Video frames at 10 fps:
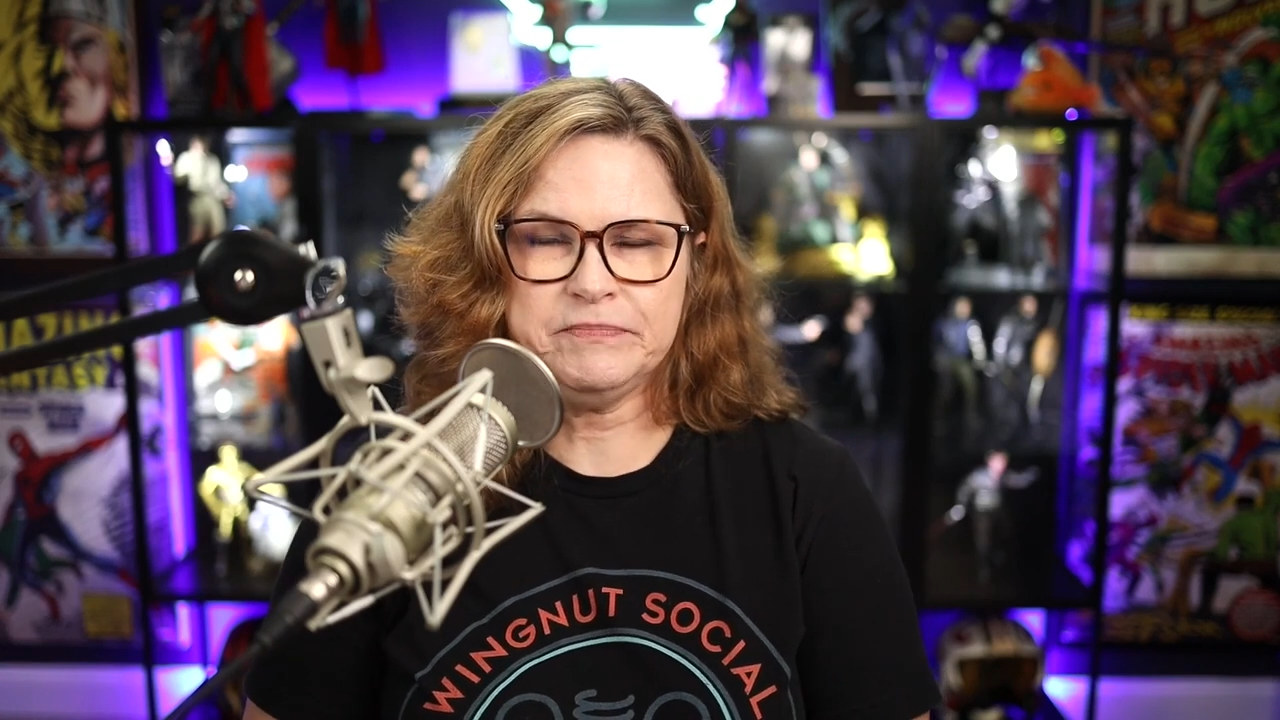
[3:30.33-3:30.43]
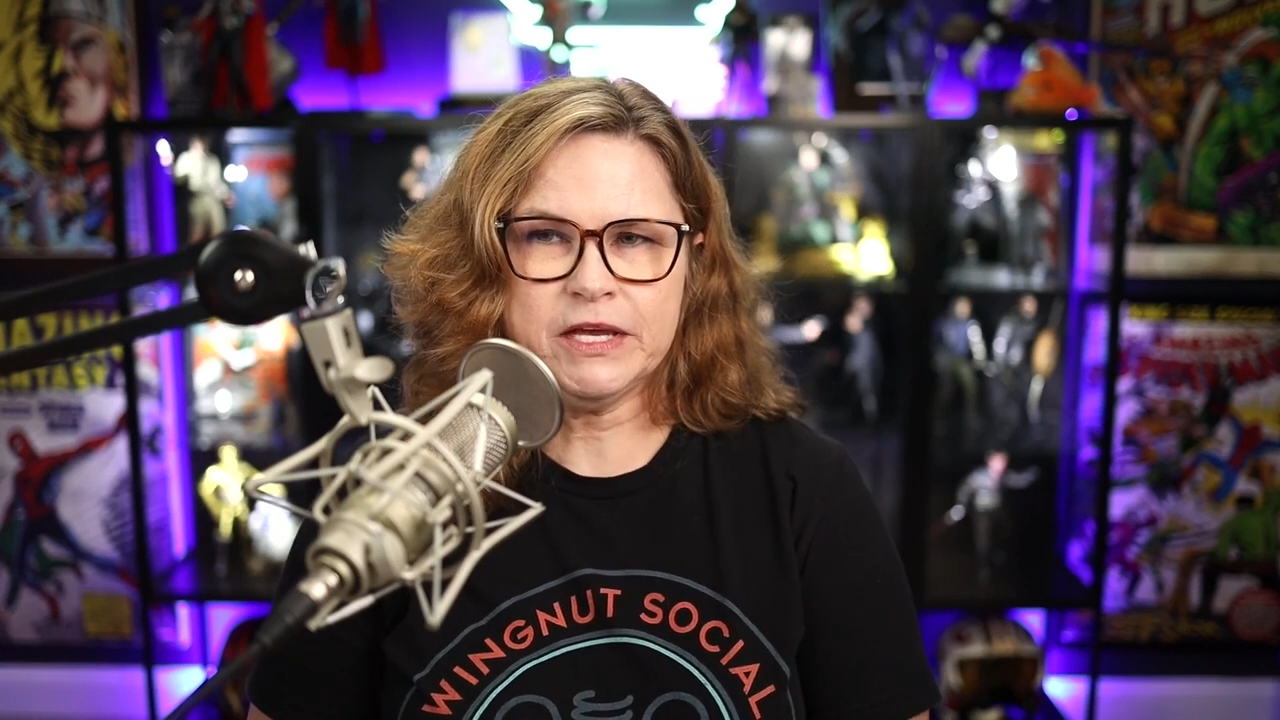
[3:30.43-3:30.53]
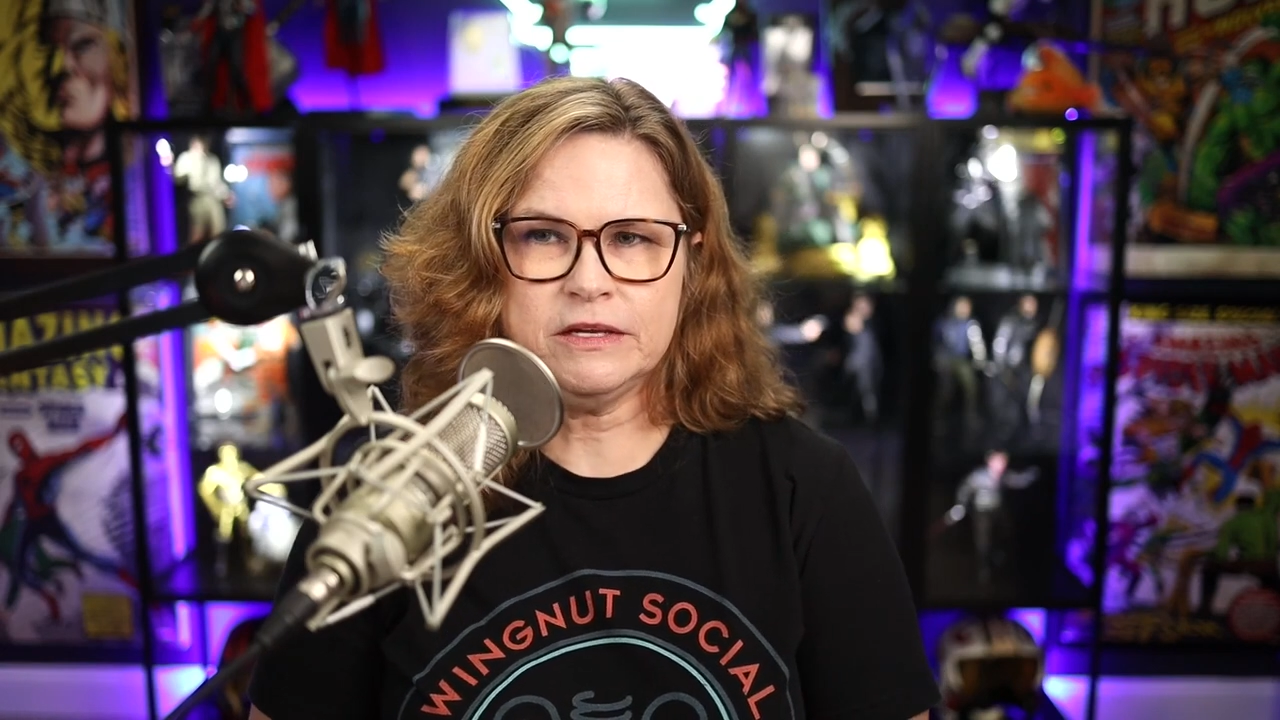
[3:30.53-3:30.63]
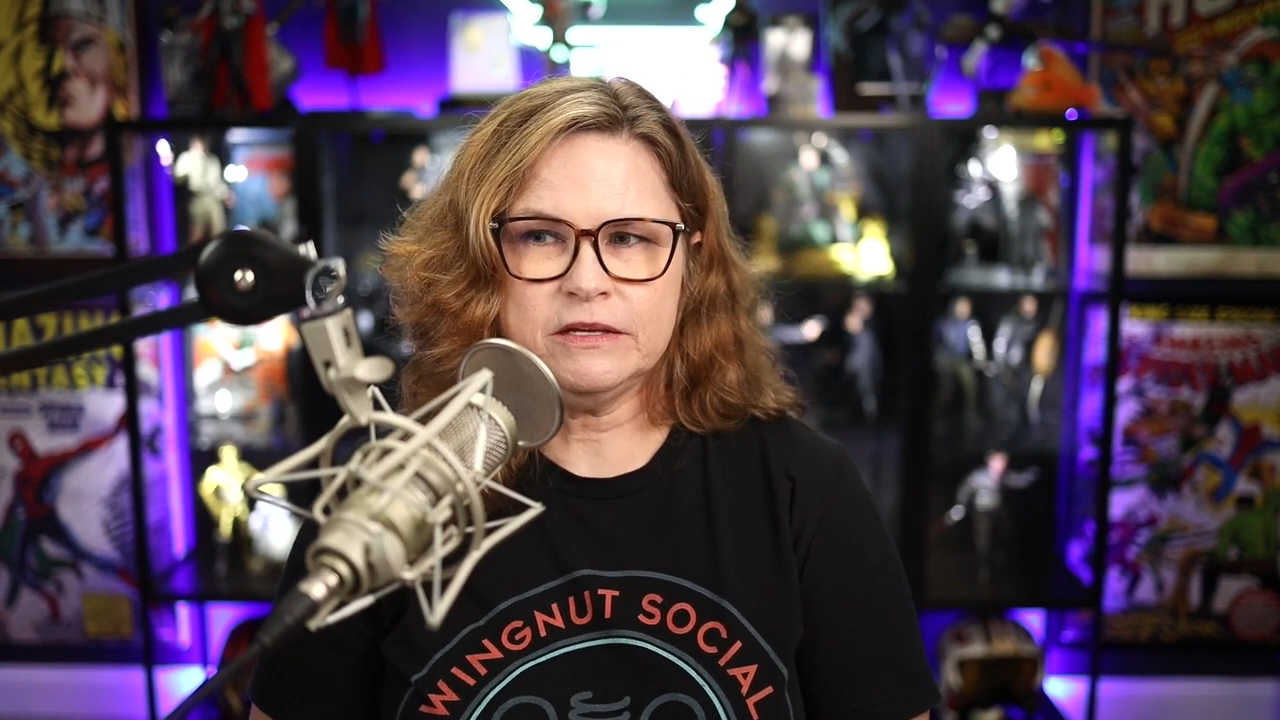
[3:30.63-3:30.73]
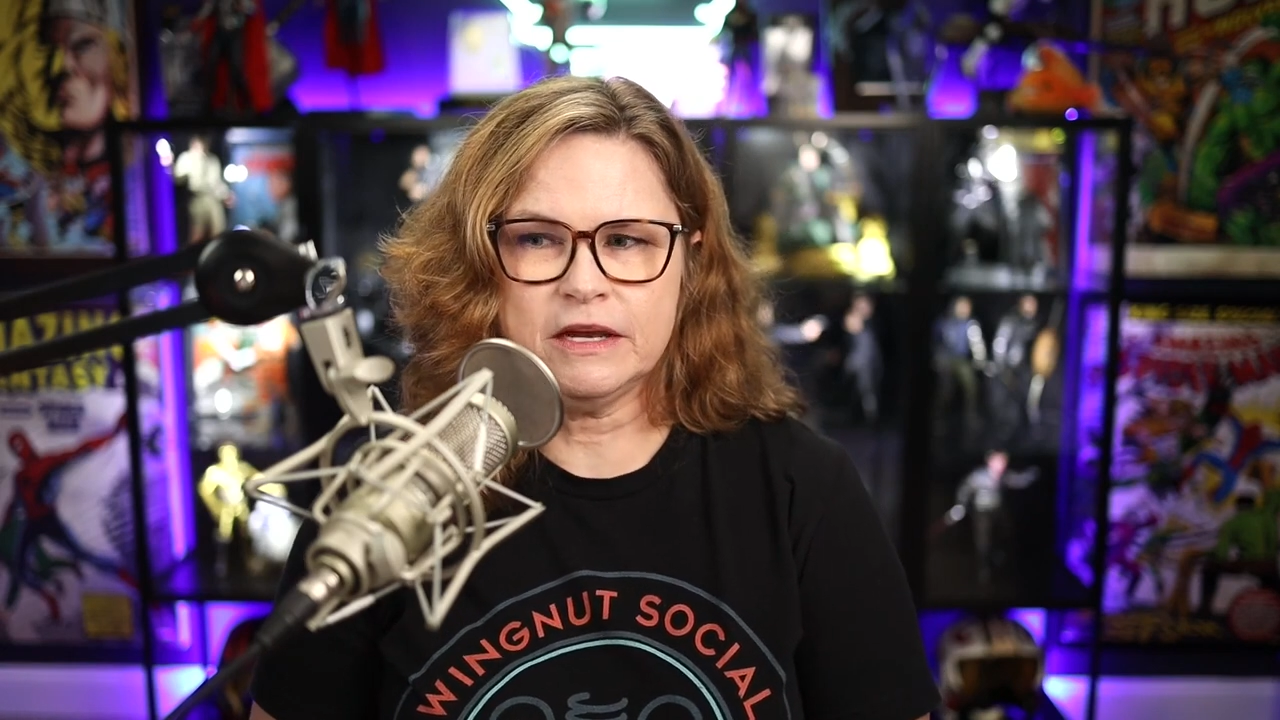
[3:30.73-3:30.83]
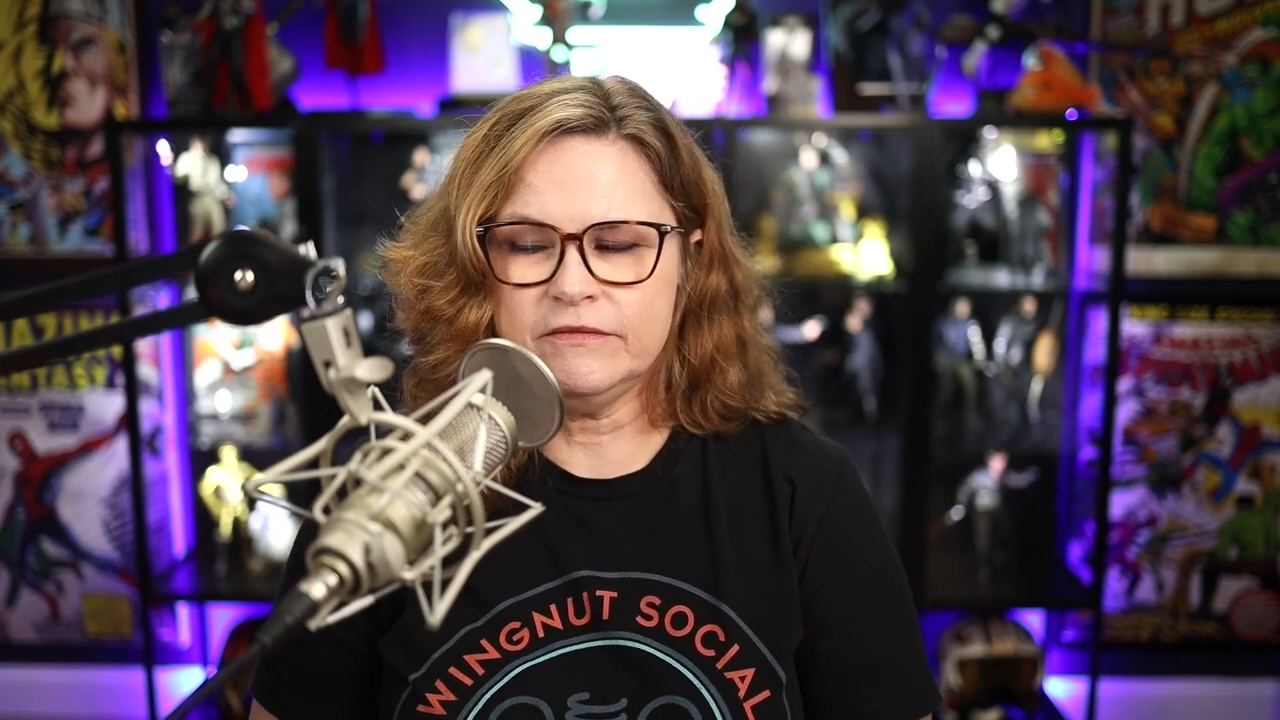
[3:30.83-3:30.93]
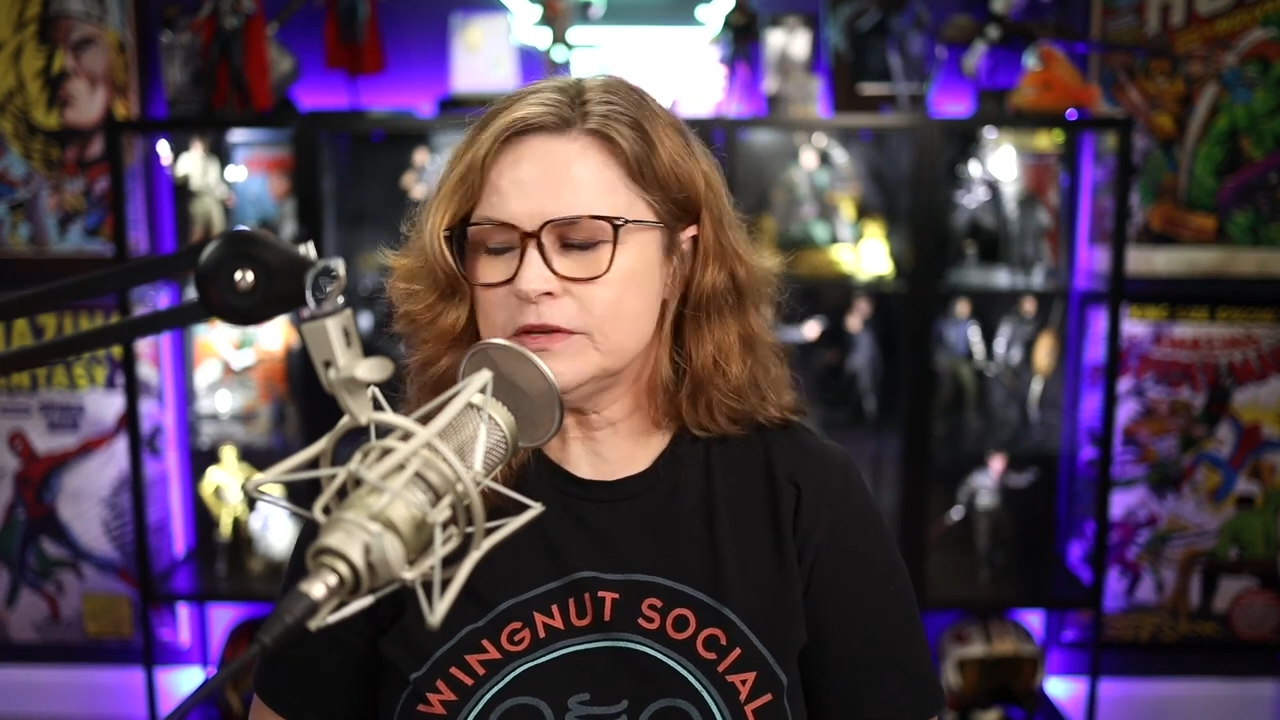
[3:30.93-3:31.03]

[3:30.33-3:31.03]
and if